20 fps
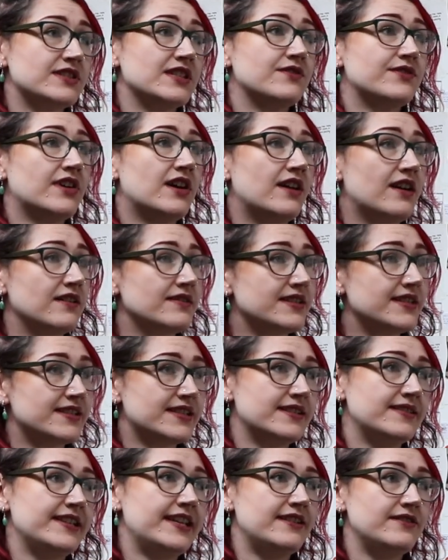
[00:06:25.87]
and other
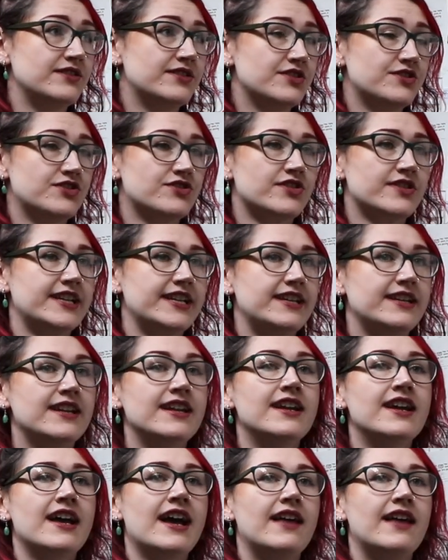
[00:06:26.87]
artists in the industry.